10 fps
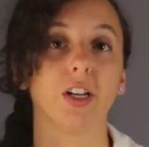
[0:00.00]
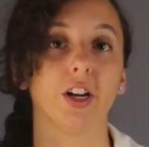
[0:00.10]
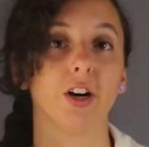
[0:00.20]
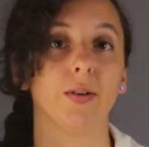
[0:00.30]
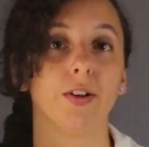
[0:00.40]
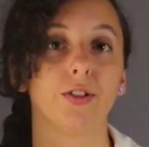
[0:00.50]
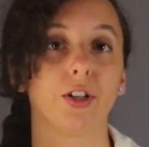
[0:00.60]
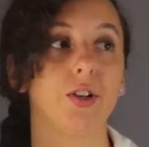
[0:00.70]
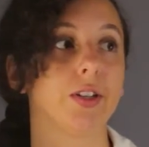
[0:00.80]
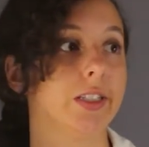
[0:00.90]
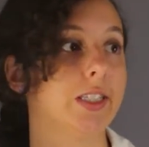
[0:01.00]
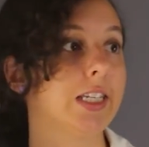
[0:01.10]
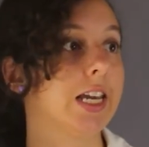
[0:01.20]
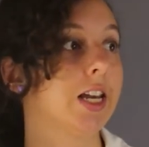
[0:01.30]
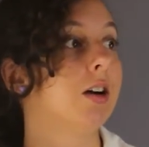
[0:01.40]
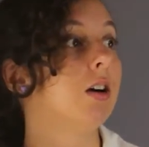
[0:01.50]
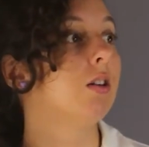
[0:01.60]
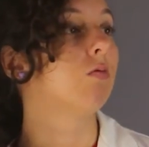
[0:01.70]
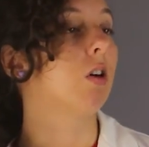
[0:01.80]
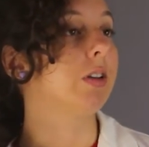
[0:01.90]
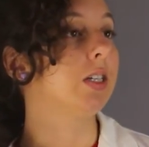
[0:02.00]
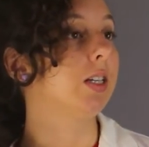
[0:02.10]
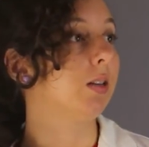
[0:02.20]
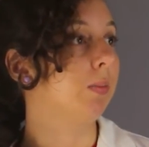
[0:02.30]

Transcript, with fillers: here. So you can see what we did